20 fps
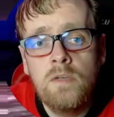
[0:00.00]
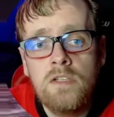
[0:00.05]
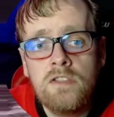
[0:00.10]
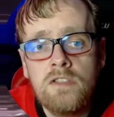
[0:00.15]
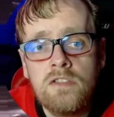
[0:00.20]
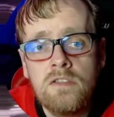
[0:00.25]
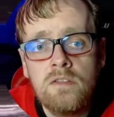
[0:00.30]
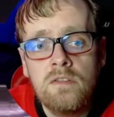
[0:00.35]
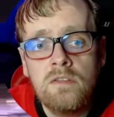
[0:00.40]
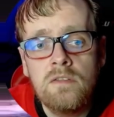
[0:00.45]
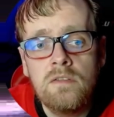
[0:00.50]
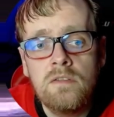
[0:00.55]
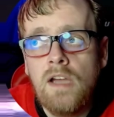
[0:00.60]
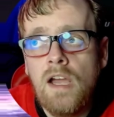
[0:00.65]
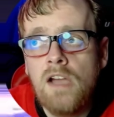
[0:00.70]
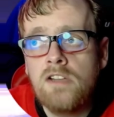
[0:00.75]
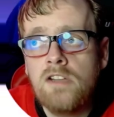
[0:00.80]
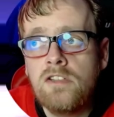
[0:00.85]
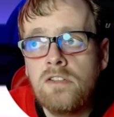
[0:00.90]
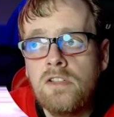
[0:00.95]
Which
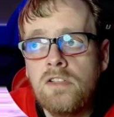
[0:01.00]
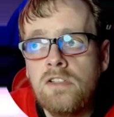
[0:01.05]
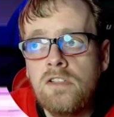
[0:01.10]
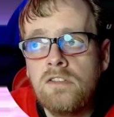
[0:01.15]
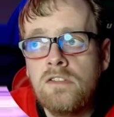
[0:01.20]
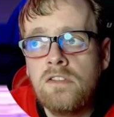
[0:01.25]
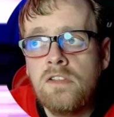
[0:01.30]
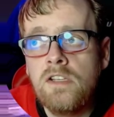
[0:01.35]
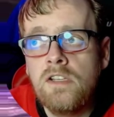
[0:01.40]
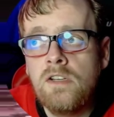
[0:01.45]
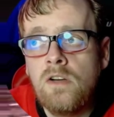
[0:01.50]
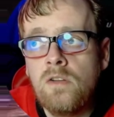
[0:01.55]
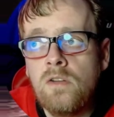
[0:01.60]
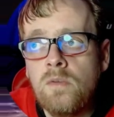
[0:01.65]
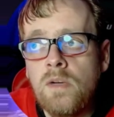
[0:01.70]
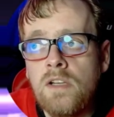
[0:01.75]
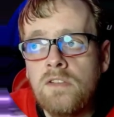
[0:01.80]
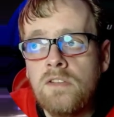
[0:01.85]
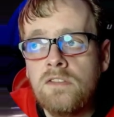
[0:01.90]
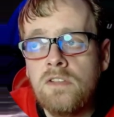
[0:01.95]
actually does it the
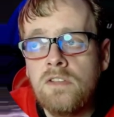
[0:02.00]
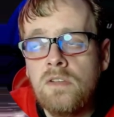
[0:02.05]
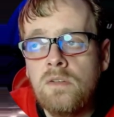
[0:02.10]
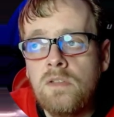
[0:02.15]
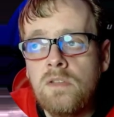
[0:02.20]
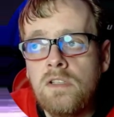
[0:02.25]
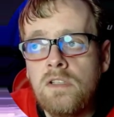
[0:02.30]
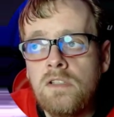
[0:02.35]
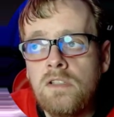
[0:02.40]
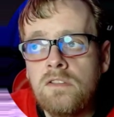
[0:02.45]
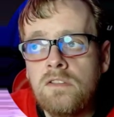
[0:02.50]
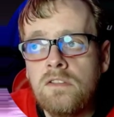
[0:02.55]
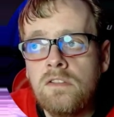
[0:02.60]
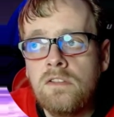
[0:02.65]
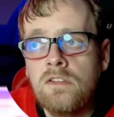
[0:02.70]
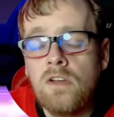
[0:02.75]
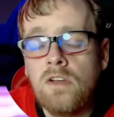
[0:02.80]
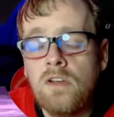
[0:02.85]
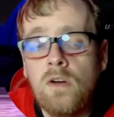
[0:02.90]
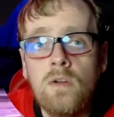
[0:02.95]
old way, so it's
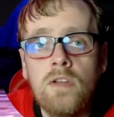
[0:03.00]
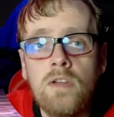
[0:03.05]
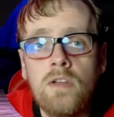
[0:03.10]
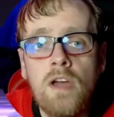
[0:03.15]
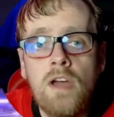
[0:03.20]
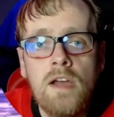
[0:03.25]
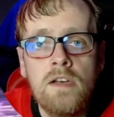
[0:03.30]
the old